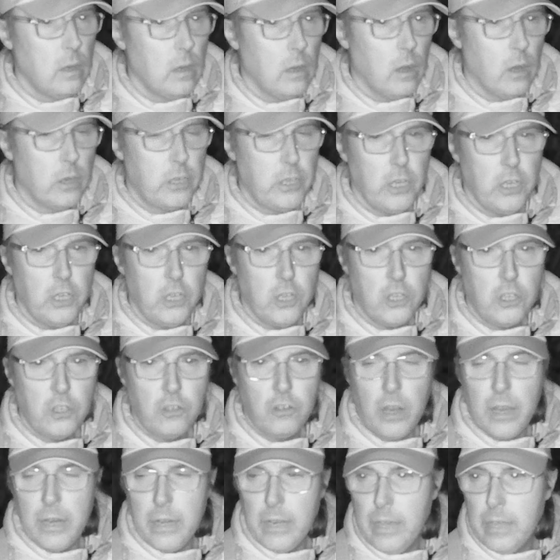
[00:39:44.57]
Or do you just
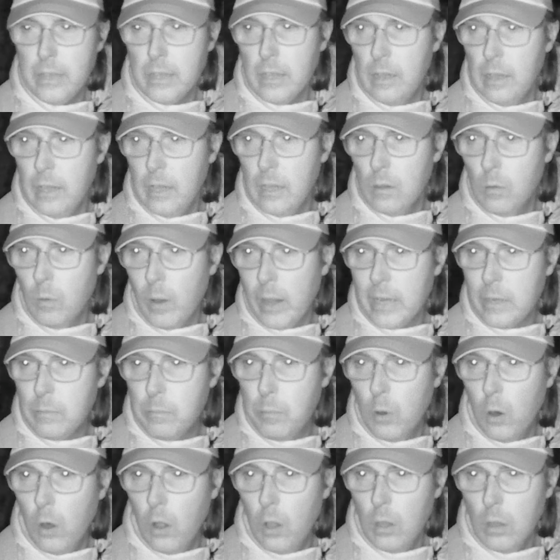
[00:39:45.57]
try to hit the little white
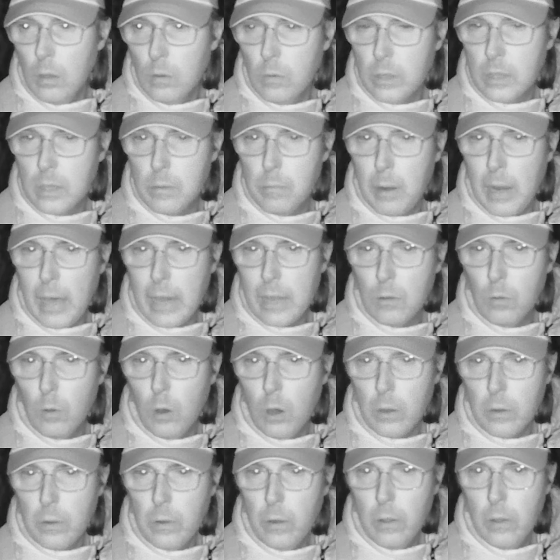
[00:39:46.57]
ball with the black
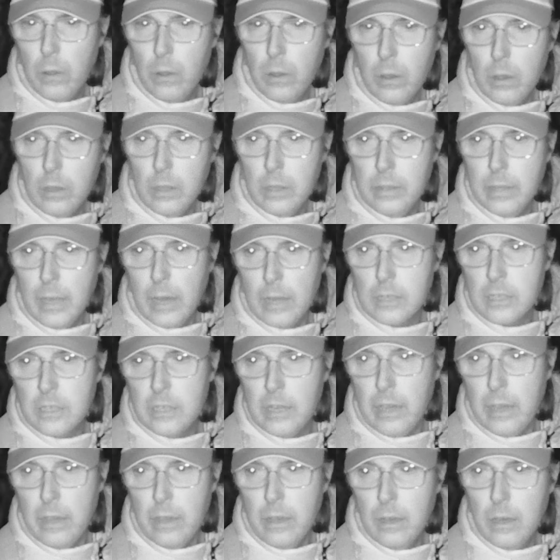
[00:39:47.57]
one? And that's
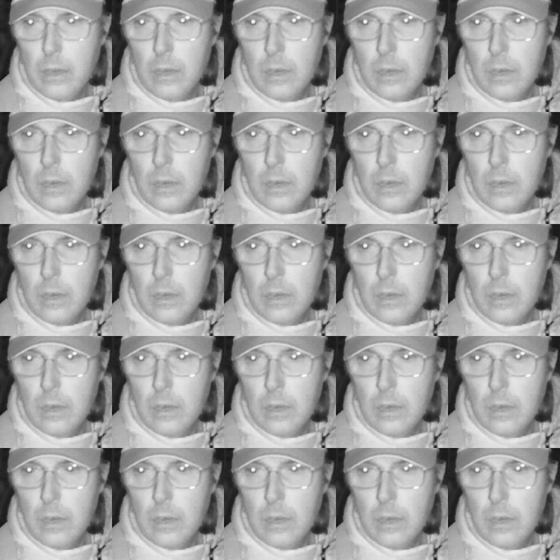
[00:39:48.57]
it.